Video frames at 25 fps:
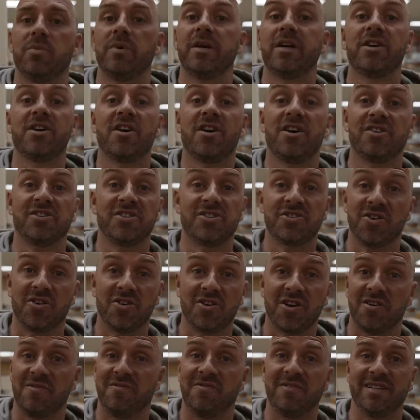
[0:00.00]
equals. We can't
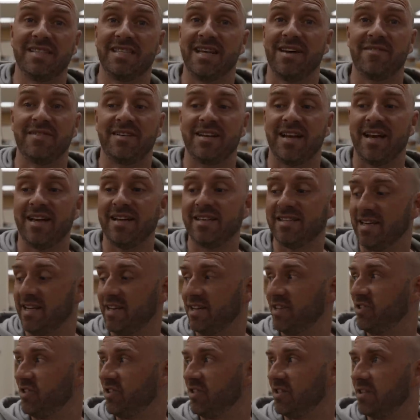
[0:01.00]
stock up for seven days,
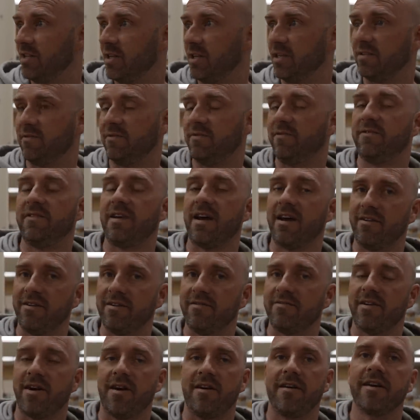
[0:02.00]
it's just it's very,
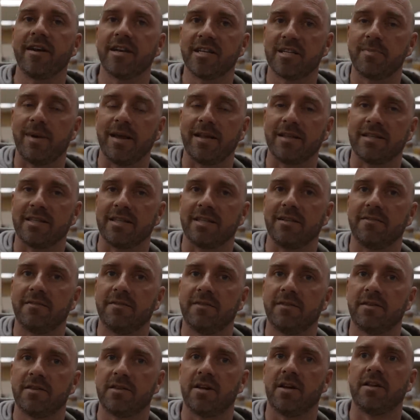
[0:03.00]
very expensive.
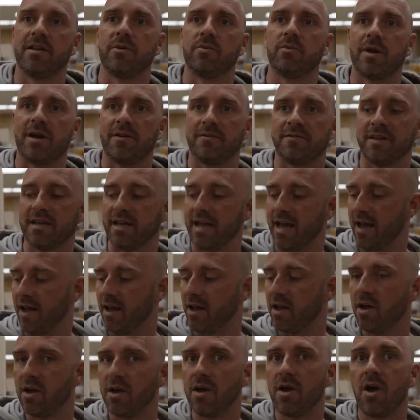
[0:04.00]
So I think we'll yeah. get
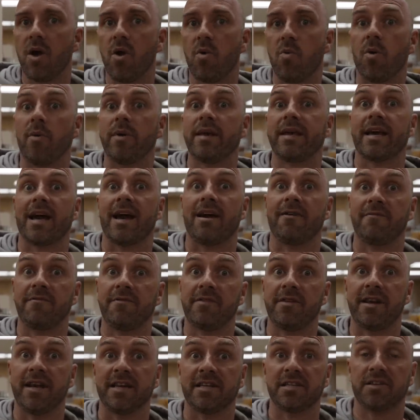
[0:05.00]
what we can
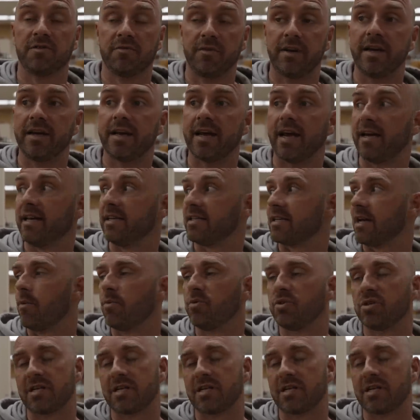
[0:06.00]
for the next three days and we